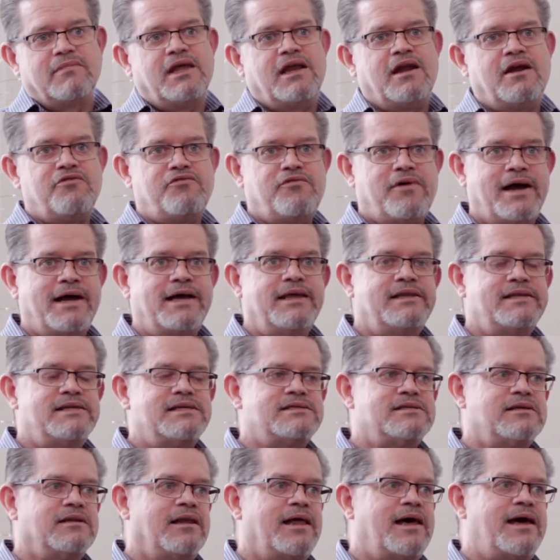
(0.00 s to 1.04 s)
and I find
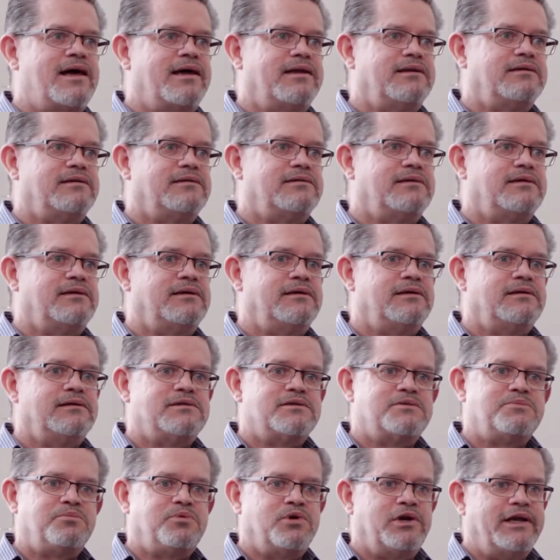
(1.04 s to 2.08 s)
this a lot,
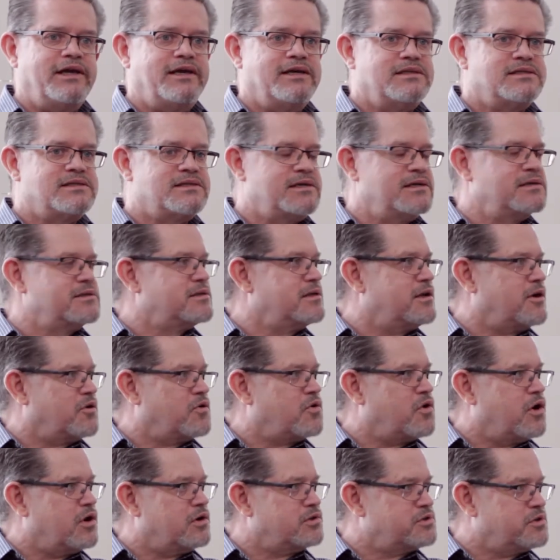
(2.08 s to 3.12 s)
it's pretty consistent
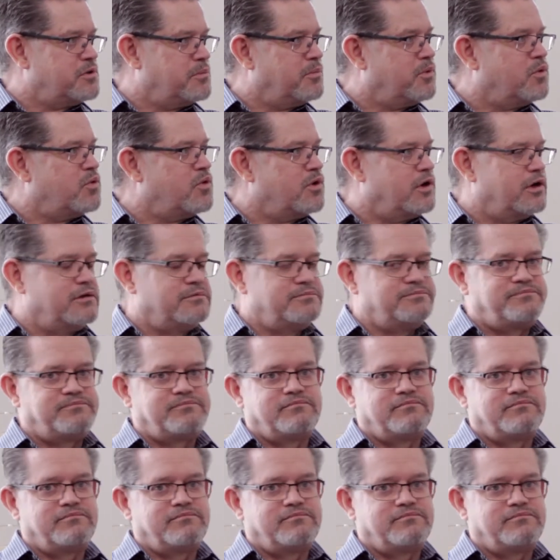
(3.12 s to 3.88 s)
across the board.